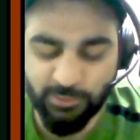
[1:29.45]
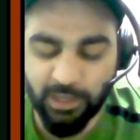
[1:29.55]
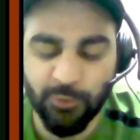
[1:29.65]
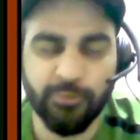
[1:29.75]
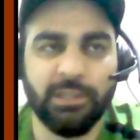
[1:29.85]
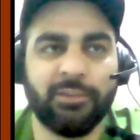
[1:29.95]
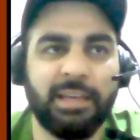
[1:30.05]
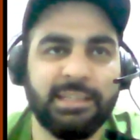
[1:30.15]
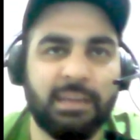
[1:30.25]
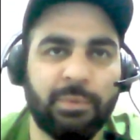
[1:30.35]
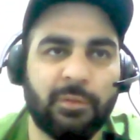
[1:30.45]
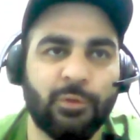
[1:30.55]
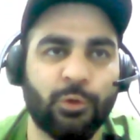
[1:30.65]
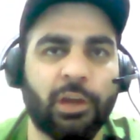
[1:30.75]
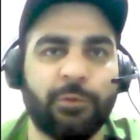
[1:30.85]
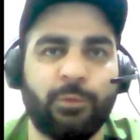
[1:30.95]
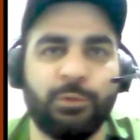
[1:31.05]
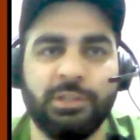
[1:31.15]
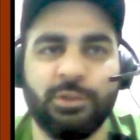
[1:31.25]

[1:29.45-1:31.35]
So I usually give the example of Nokia phones.